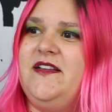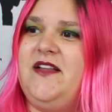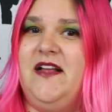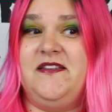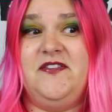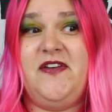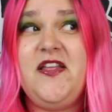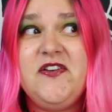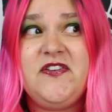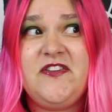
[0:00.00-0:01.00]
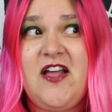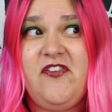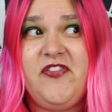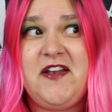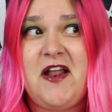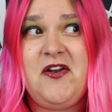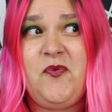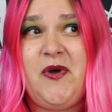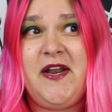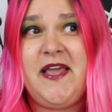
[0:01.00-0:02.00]
lots of other stuff that I
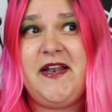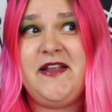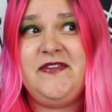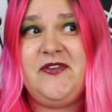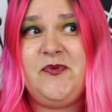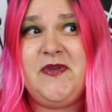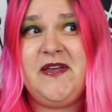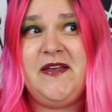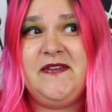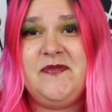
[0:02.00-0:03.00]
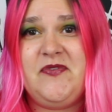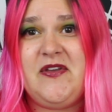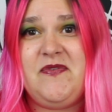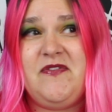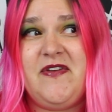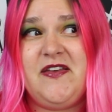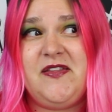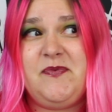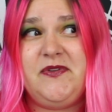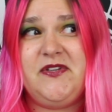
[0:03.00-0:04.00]
don't want to get into because it may be
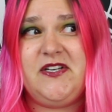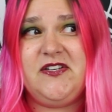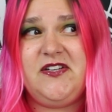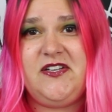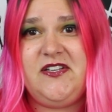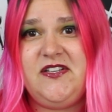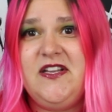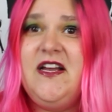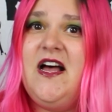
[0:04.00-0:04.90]
vaguely political.